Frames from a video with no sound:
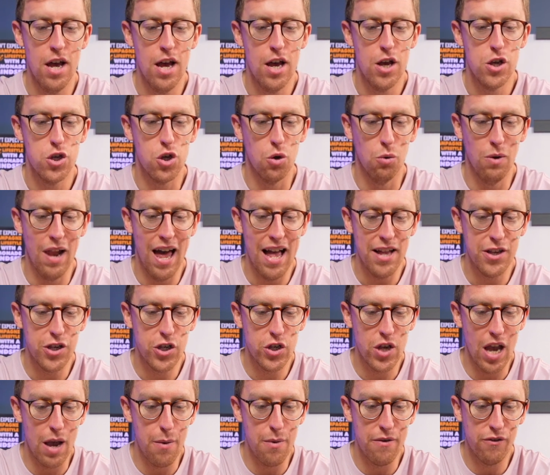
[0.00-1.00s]
So let's
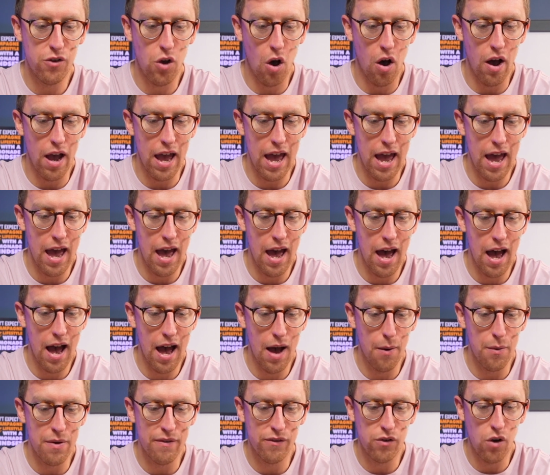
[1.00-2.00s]
say we've got here,
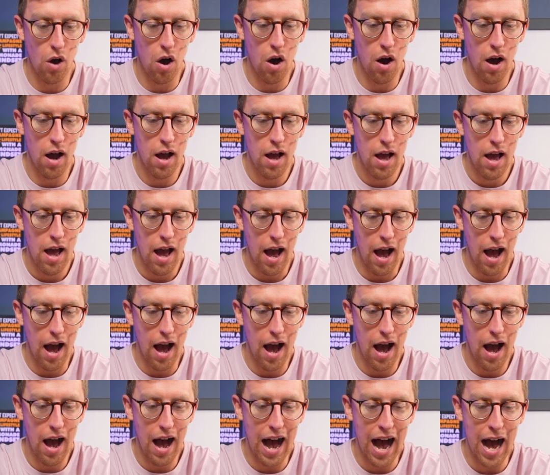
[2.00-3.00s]
we've got
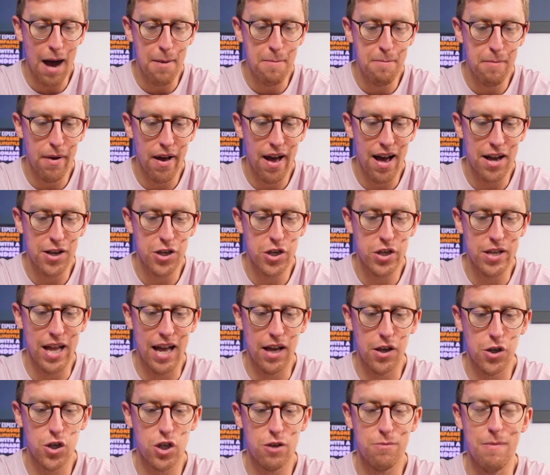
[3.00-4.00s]
uh, Amber
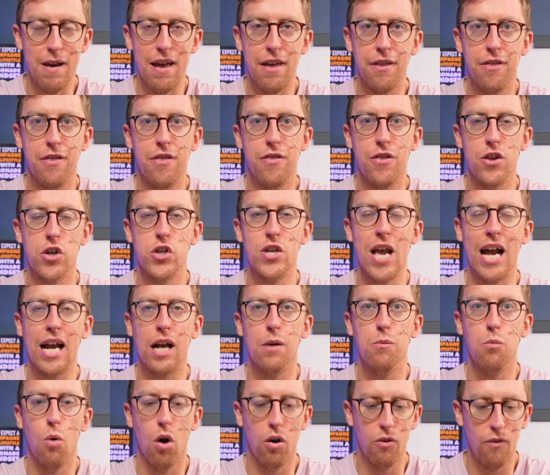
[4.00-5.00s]
Estelle Smith, the
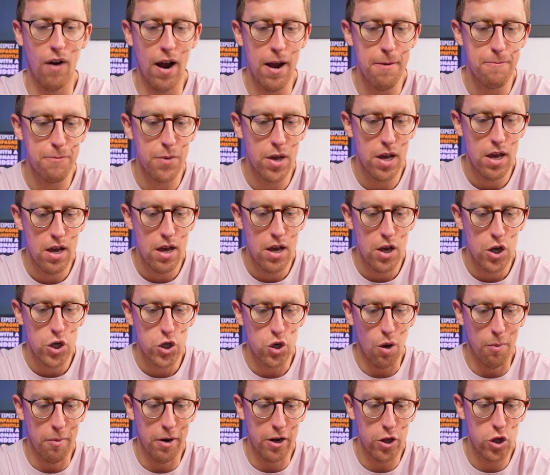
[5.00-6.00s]
second one, right? So
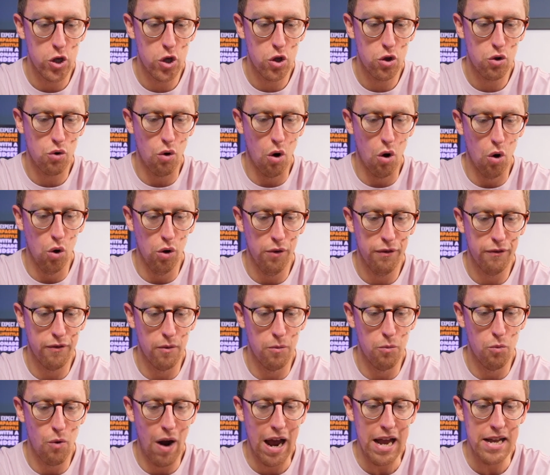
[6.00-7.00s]
I'm gonna scroll
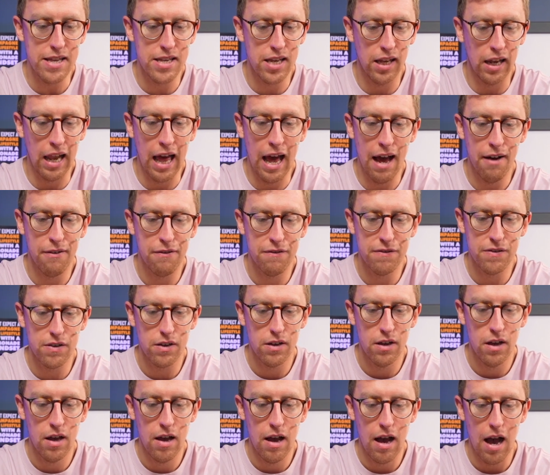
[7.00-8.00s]
from right to left,
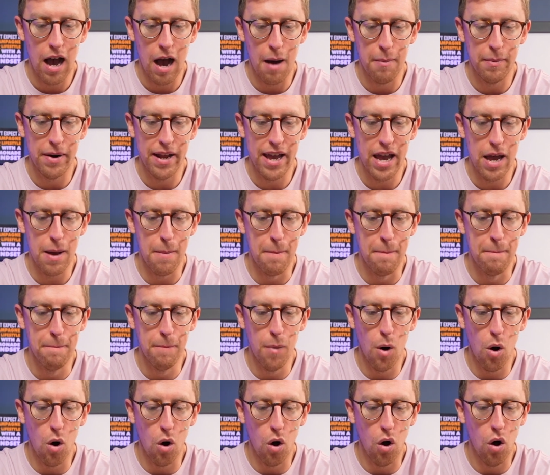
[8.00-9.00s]
I'm gonna hit
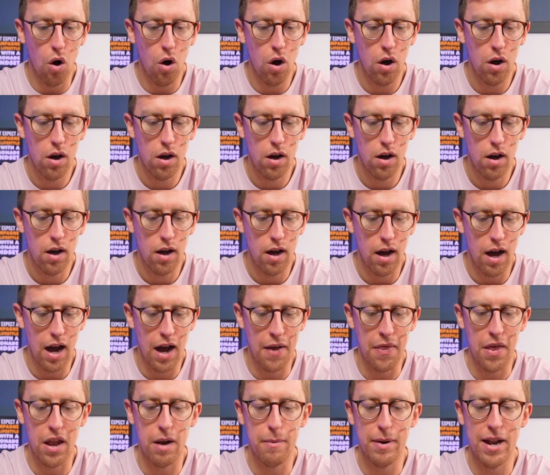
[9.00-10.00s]
more, and
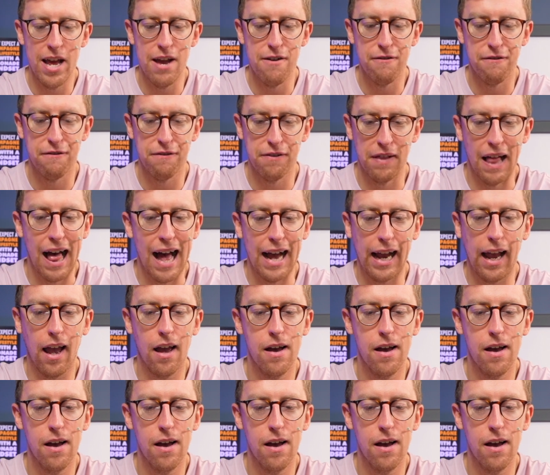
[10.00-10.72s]
then I'm gonna hit flag.